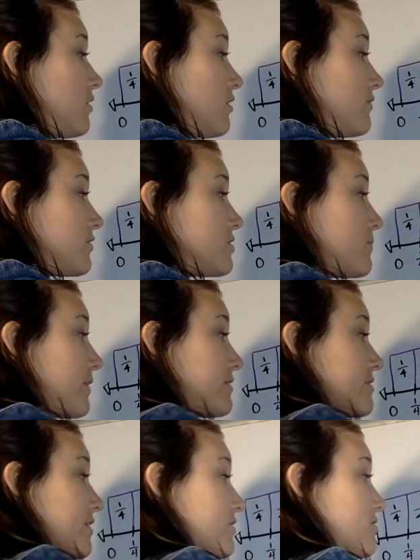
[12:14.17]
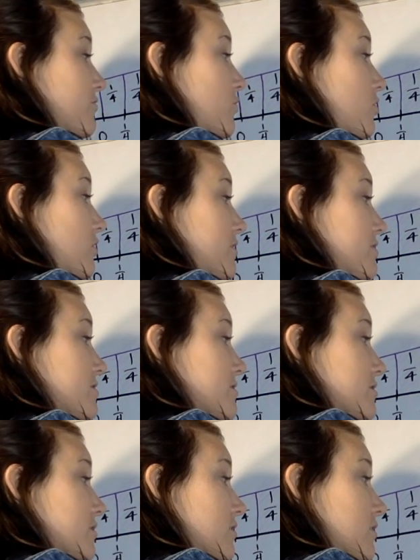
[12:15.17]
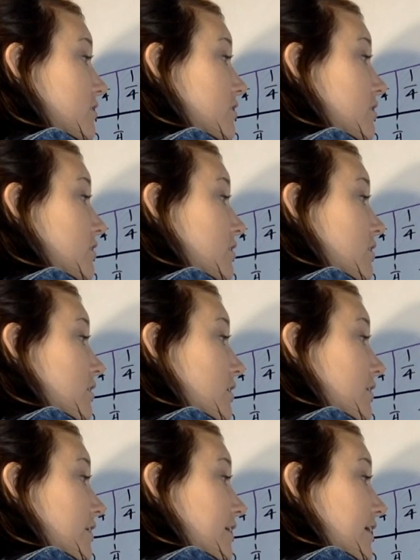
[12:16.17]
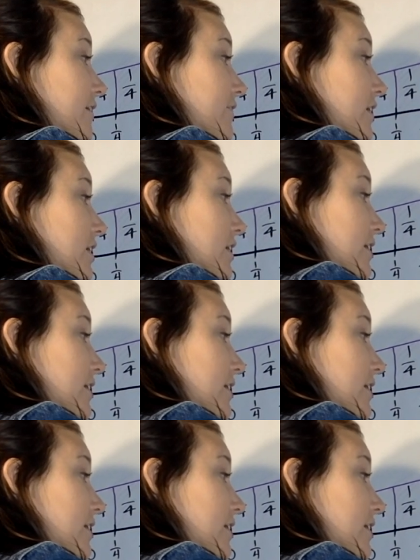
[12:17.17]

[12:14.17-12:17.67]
over to my 6/4. I'm going to give it a